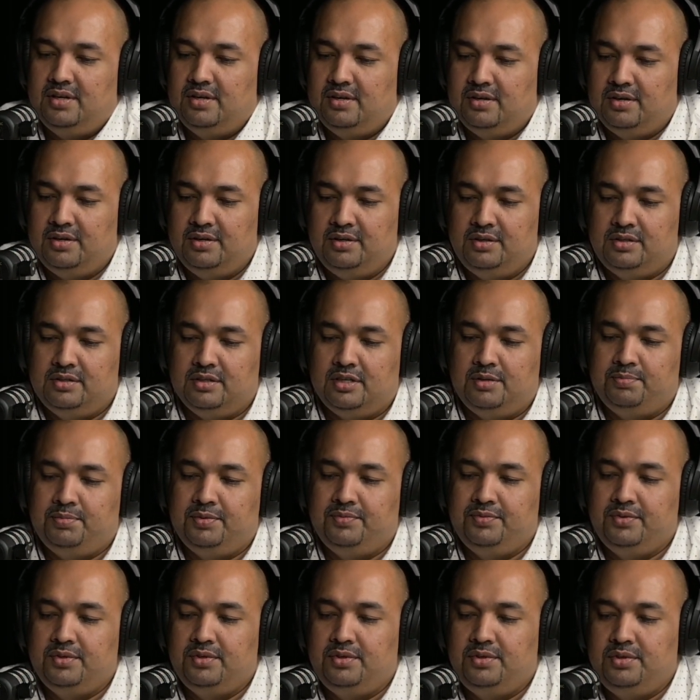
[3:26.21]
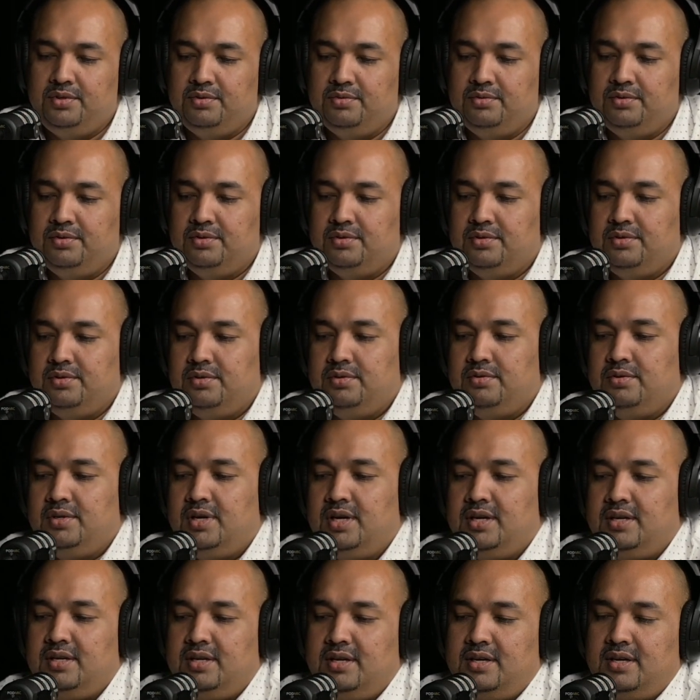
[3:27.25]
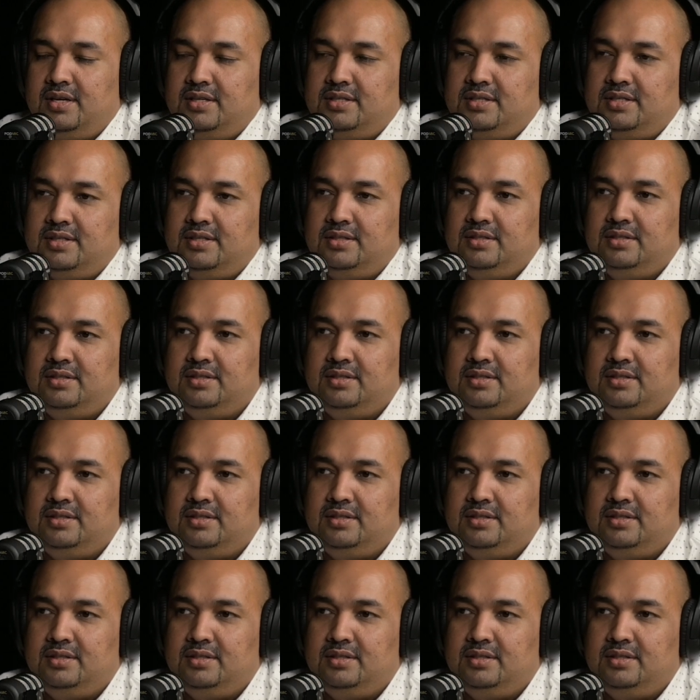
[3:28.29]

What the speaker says: On top of the dune, you get a crust.